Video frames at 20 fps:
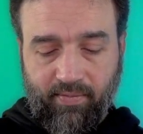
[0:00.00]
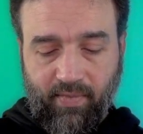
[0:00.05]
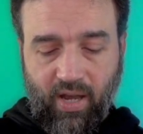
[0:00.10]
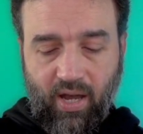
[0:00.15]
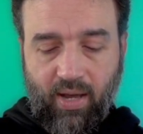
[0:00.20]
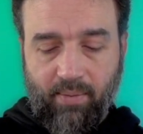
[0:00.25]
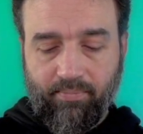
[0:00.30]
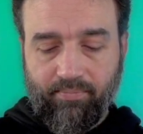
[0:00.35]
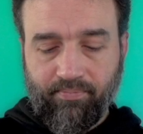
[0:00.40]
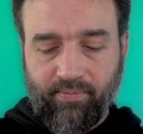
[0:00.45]

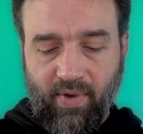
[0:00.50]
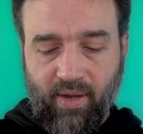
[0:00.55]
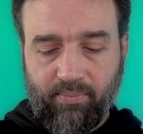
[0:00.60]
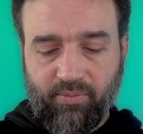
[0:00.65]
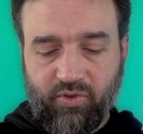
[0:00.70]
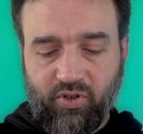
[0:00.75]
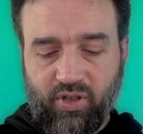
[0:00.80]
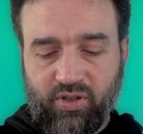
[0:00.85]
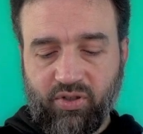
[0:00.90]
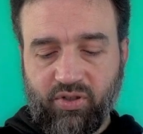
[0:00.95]

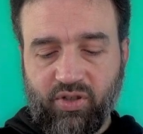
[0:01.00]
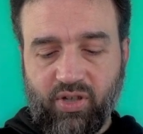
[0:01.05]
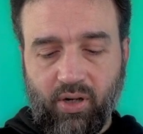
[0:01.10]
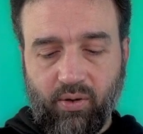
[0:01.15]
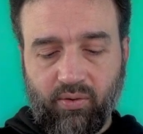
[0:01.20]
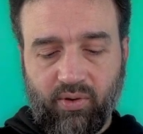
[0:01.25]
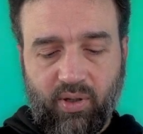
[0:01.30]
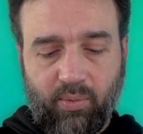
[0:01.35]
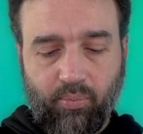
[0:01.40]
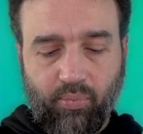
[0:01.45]
I'm just
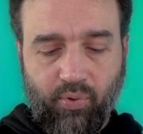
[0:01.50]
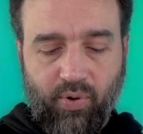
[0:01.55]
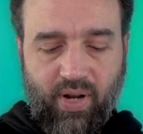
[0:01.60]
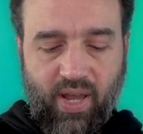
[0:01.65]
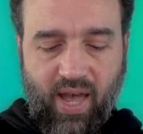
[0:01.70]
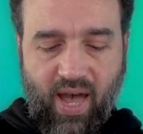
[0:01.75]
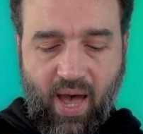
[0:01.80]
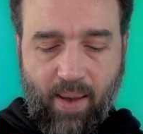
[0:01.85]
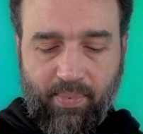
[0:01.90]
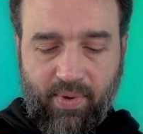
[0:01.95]
generally pretty
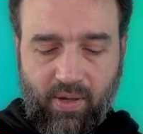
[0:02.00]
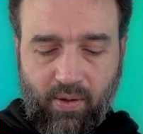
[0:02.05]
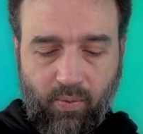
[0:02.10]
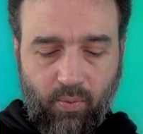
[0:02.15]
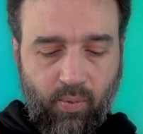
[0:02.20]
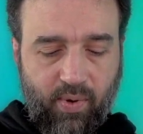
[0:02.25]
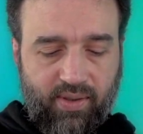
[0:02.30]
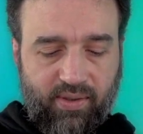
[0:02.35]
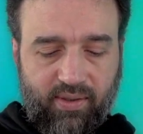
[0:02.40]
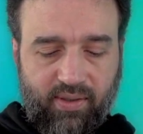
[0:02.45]
happy
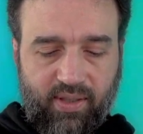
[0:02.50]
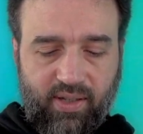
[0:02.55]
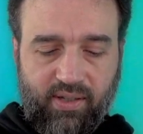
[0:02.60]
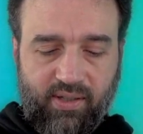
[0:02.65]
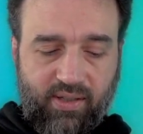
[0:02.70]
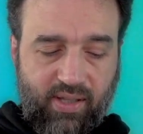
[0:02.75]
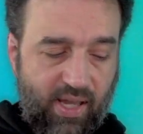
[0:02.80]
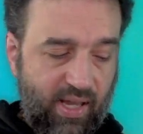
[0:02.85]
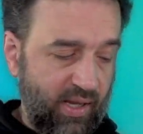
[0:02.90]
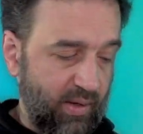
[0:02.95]
with
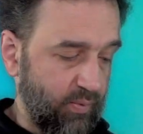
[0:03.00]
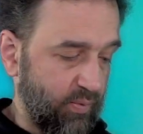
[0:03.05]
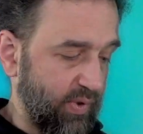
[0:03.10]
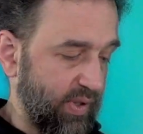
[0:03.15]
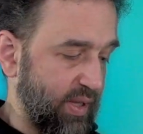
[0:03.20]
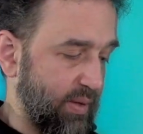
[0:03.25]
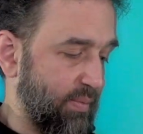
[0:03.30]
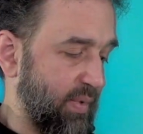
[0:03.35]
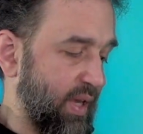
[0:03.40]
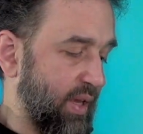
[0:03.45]
this thing, and
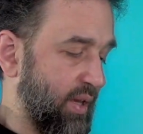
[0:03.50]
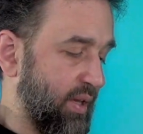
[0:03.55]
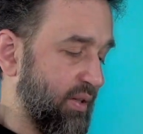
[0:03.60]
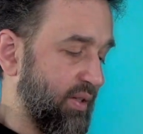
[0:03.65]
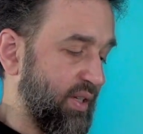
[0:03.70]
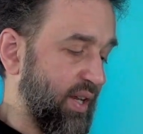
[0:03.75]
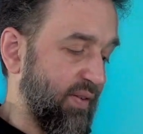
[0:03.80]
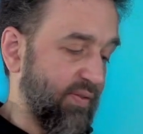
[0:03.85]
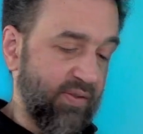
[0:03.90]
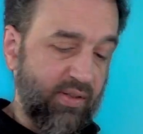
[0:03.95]
really
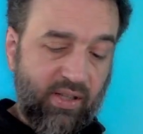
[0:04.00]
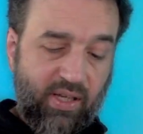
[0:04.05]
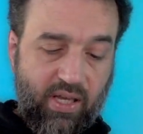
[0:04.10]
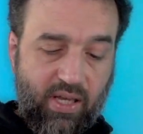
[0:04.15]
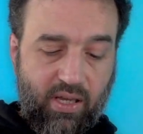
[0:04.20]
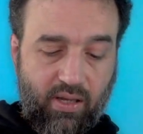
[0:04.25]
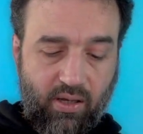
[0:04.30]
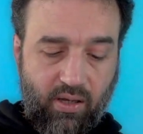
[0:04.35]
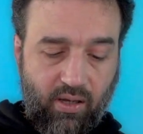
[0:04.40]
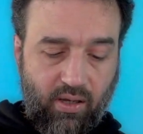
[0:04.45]

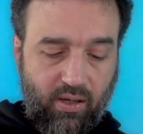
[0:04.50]
definitely